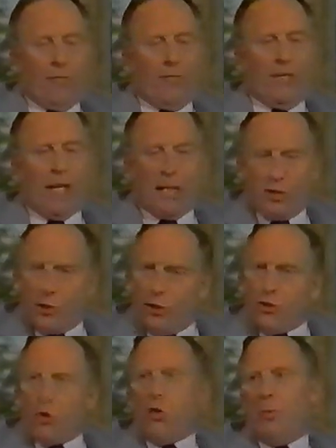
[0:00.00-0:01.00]
the actual
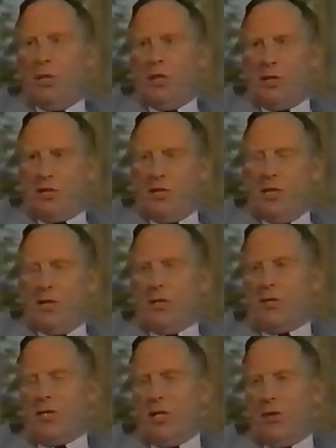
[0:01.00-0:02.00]
enjoyment in a
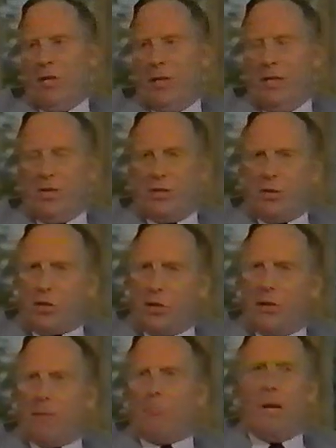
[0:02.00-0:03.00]
cigarette, it's just
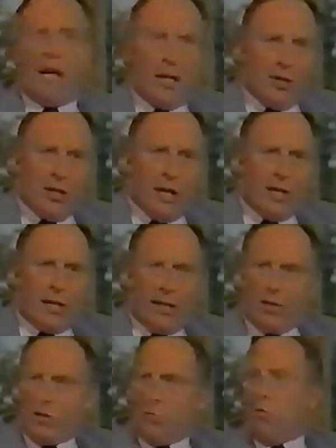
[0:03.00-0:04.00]
like banging your head
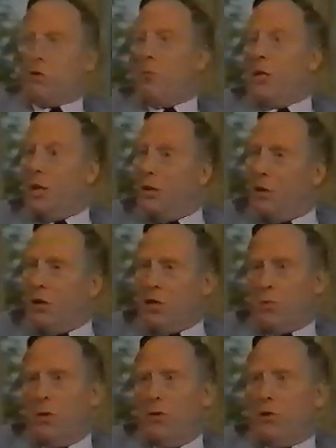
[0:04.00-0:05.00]
against the wall to make it nice
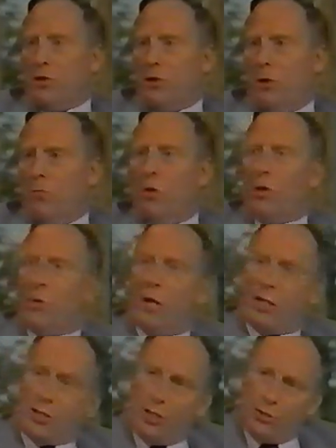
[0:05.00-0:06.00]
when you stop. What you
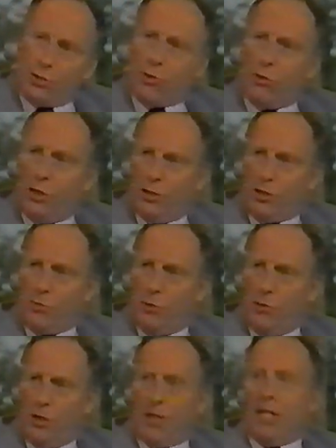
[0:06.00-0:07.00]
actually enjoy in smoking